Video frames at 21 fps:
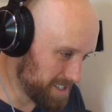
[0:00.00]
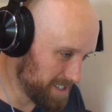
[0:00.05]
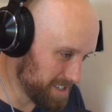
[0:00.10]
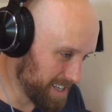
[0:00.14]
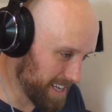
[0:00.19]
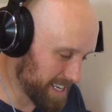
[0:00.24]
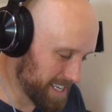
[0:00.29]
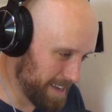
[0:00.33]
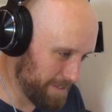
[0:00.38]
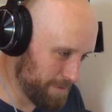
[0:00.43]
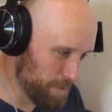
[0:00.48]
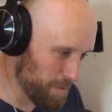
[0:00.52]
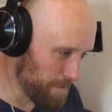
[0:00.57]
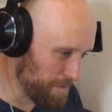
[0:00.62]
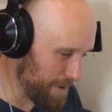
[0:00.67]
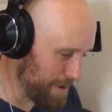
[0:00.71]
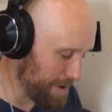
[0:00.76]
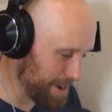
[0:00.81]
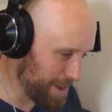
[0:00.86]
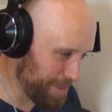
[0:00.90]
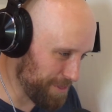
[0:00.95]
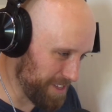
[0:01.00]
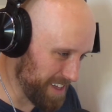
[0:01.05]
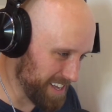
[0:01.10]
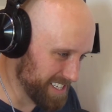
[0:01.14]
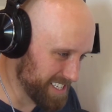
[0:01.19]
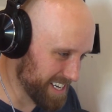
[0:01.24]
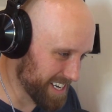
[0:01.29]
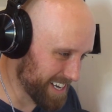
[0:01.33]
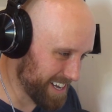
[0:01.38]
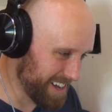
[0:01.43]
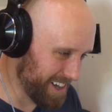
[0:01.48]
like give you a very
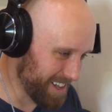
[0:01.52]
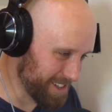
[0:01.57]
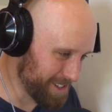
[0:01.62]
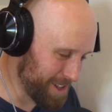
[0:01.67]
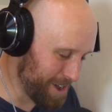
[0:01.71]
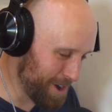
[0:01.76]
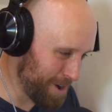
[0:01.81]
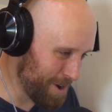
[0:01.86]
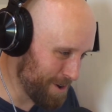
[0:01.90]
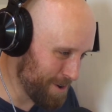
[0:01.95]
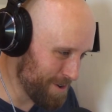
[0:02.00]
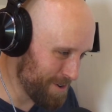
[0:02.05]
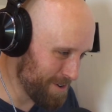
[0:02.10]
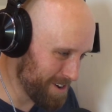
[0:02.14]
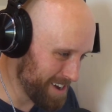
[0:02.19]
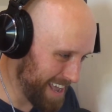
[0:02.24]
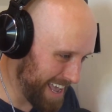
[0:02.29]
authentic hello,